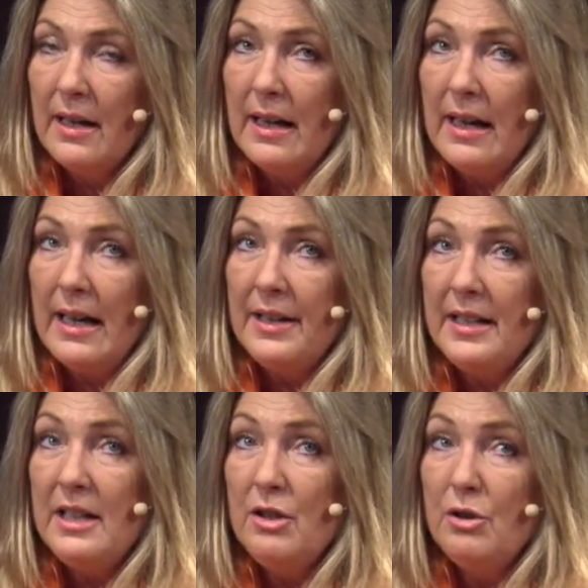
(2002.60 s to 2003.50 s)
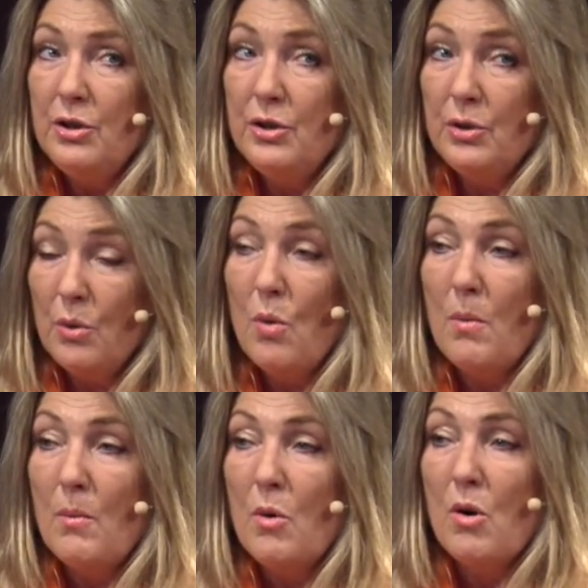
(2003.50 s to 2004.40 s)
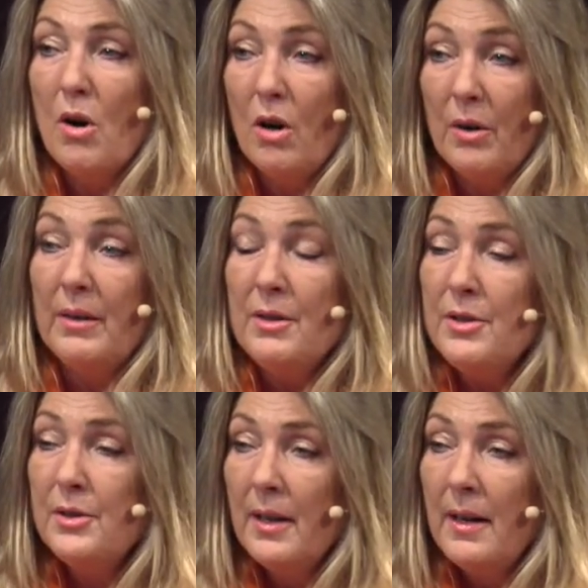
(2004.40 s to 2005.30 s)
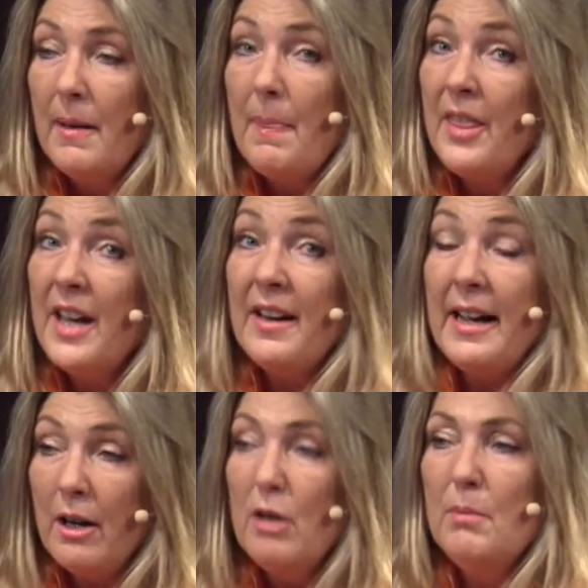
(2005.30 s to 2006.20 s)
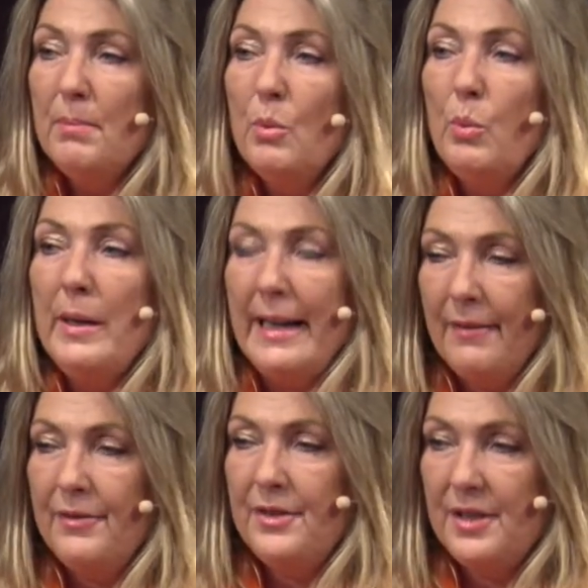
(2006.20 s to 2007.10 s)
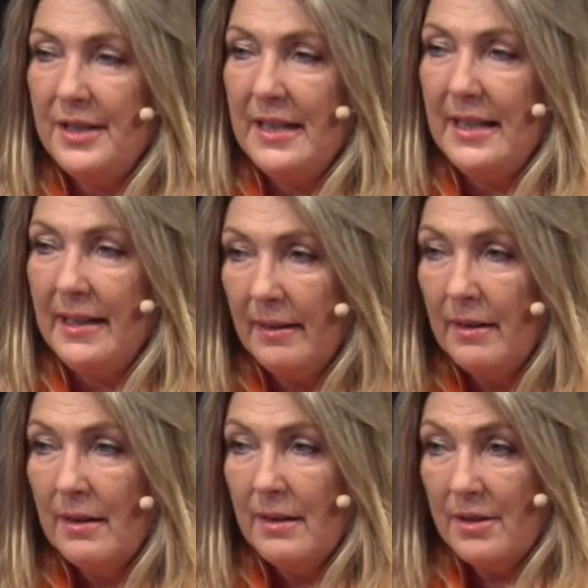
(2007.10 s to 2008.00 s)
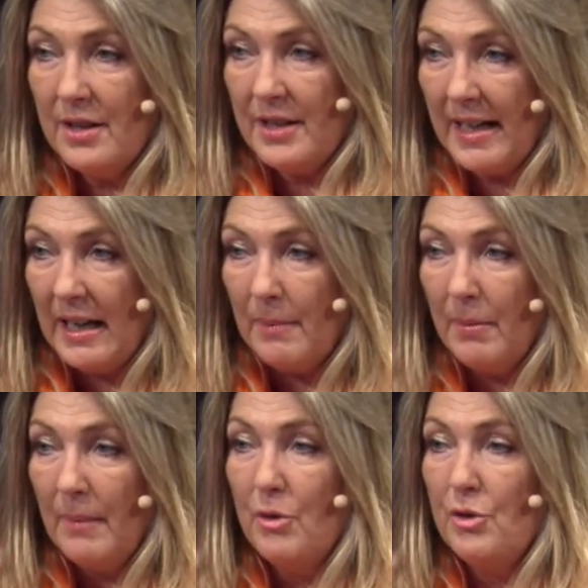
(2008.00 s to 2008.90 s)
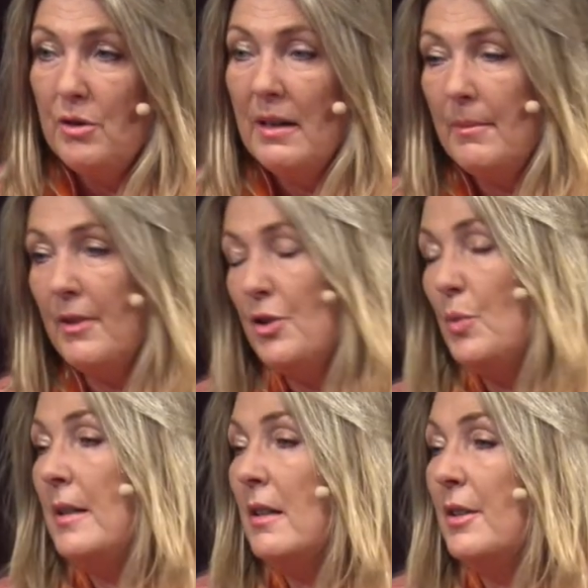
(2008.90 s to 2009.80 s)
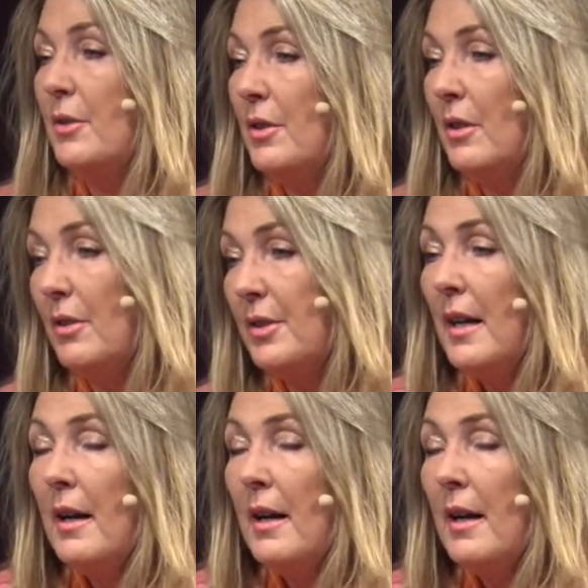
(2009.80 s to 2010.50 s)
and he saw more horrors than I hope we have to see today. But I'm not sure how much we learn or not.